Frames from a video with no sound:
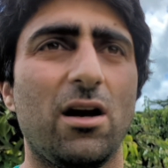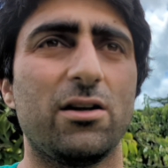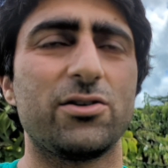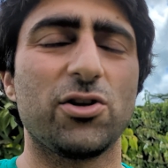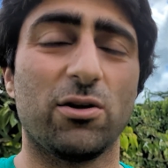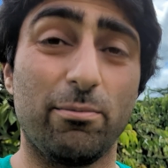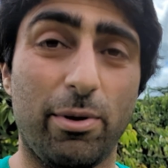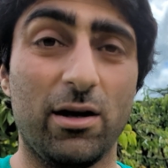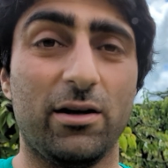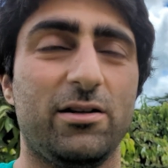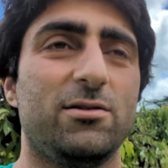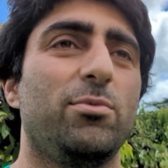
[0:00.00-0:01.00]
John
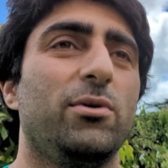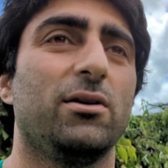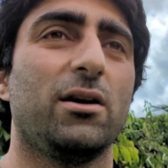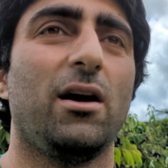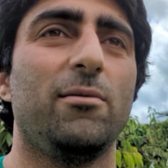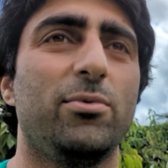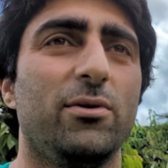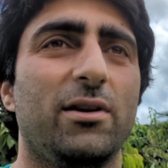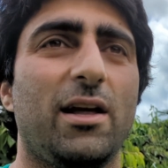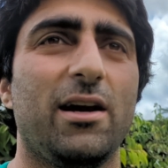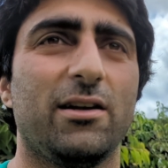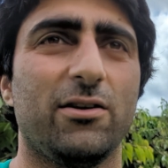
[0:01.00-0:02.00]
Bunker's book. I bought
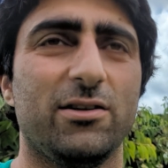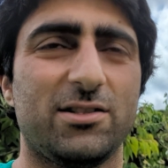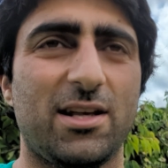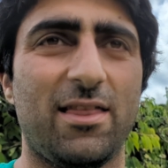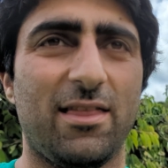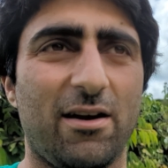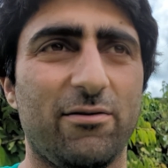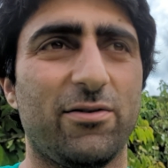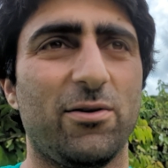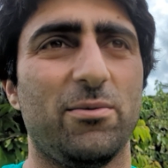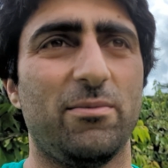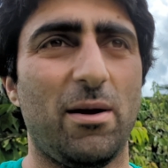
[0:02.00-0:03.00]
that. I got sent that
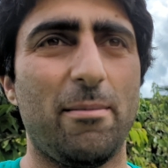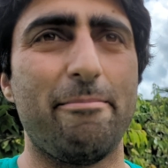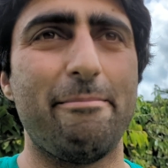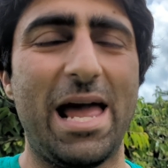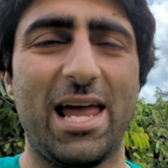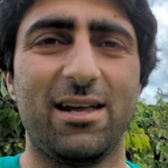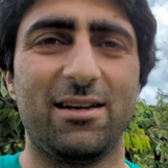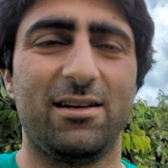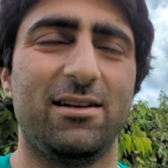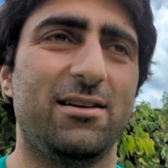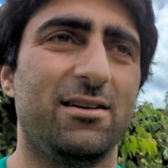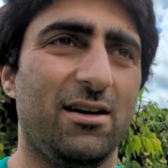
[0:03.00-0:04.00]
from Maine
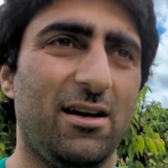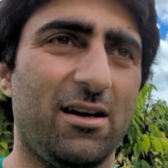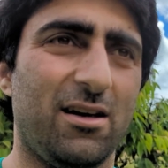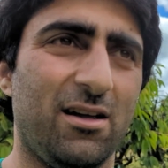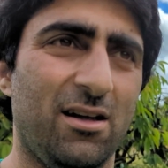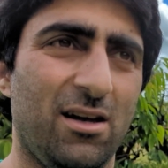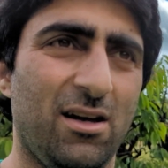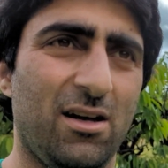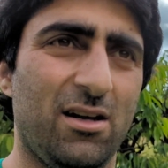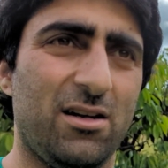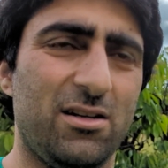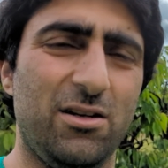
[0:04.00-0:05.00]
in
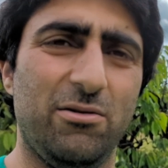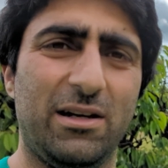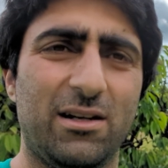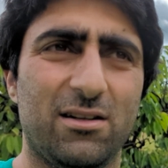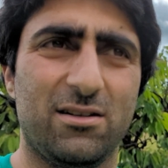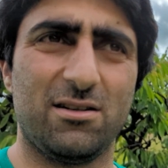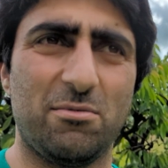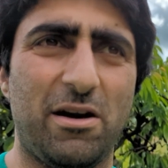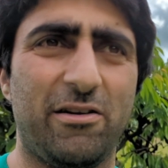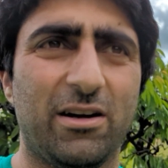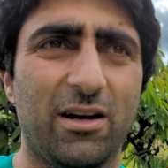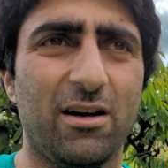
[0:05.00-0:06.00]
New England,
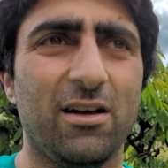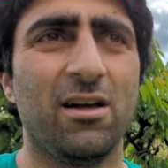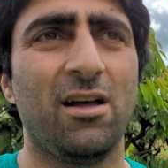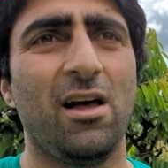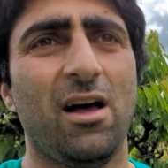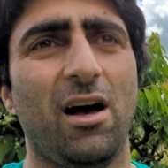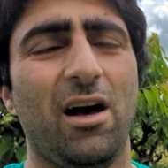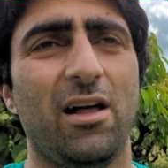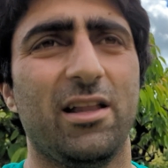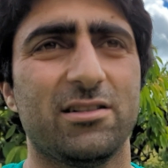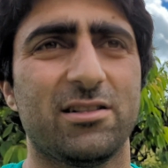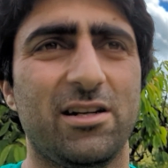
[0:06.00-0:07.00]
America.
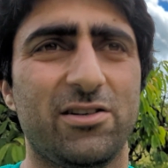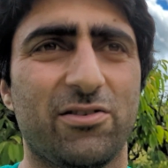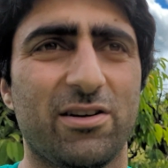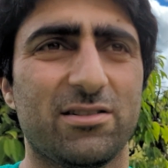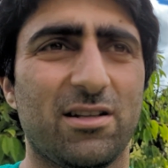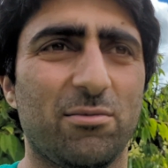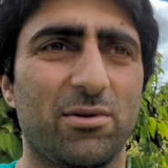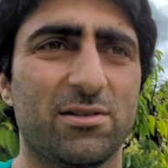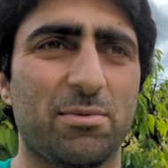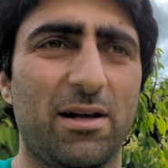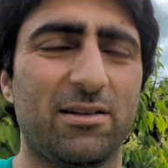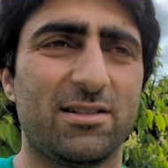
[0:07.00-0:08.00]
That's an interesting book. It's
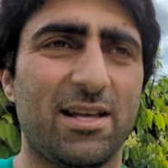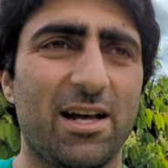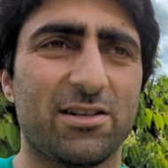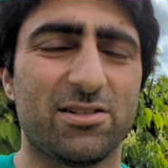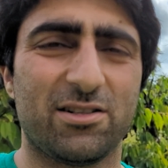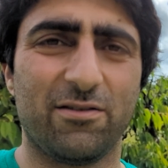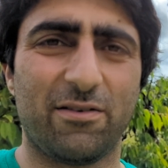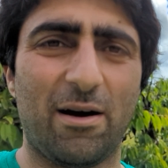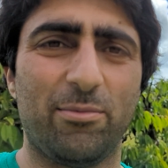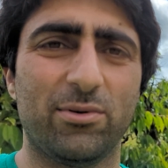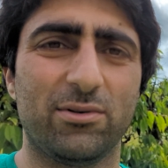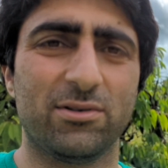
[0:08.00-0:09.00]
about detection of
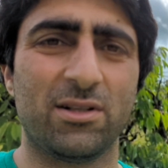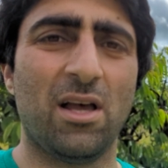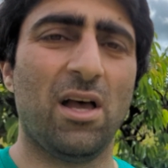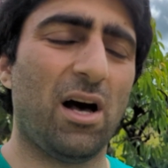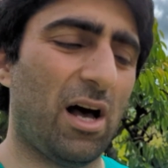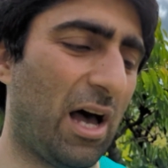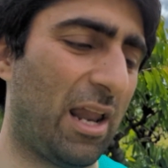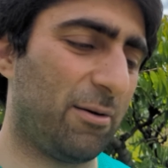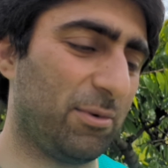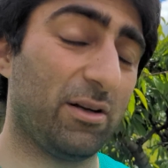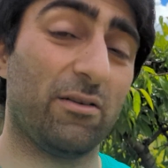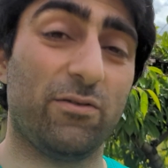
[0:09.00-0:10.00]
apples, and I'm
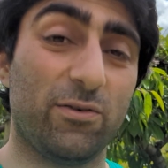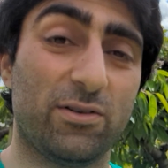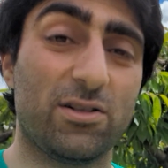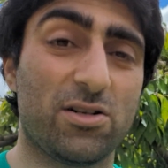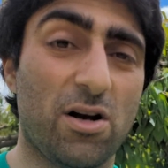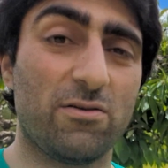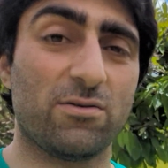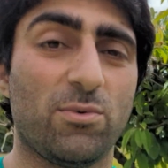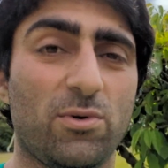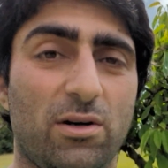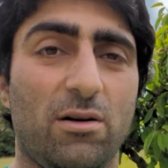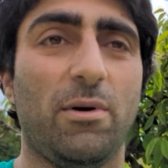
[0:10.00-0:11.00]
looking forward to Jones
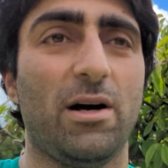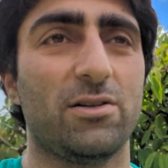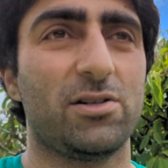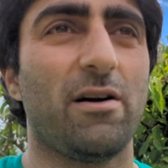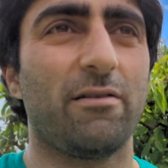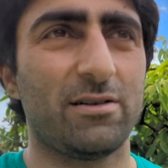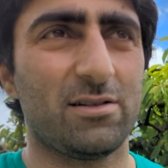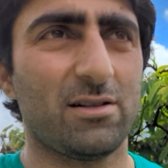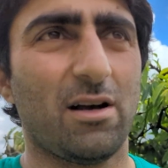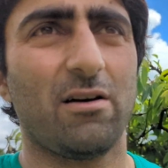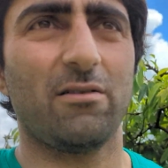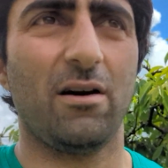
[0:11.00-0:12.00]
Morgan about cherries.
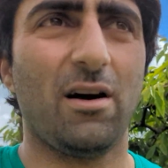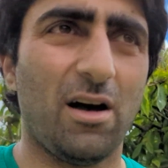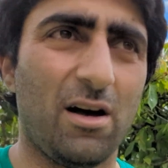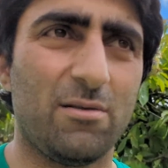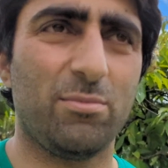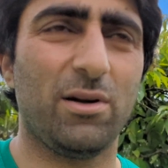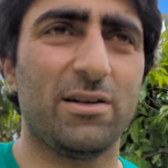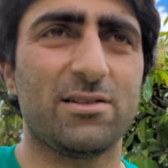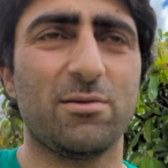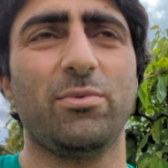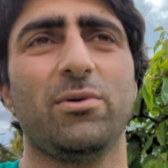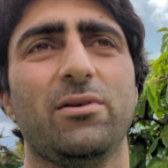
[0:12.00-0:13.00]
So please
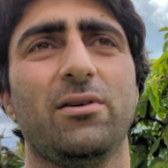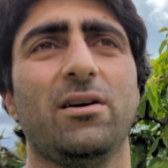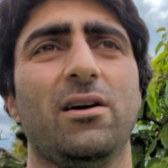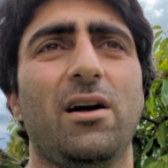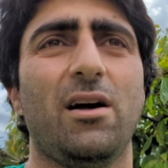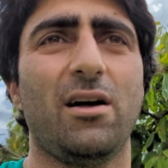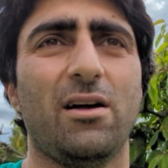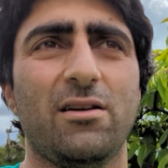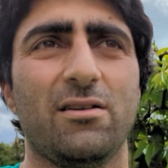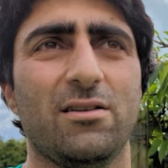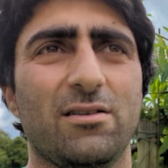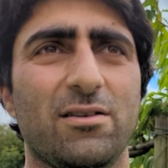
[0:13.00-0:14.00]
support
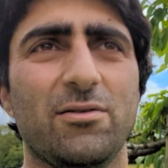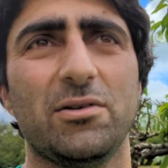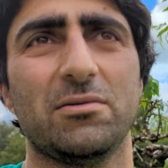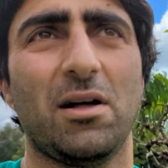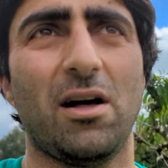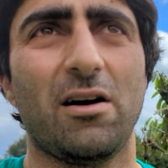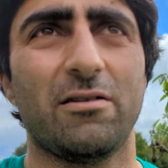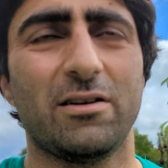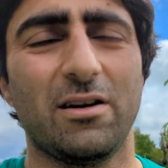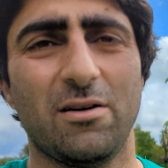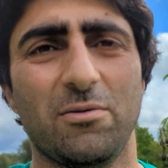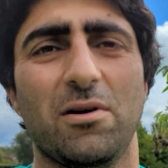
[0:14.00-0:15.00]
well, her and
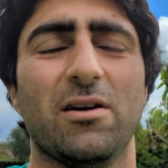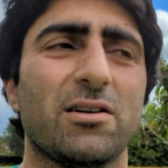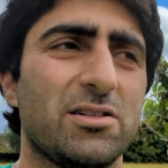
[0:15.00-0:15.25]
her work.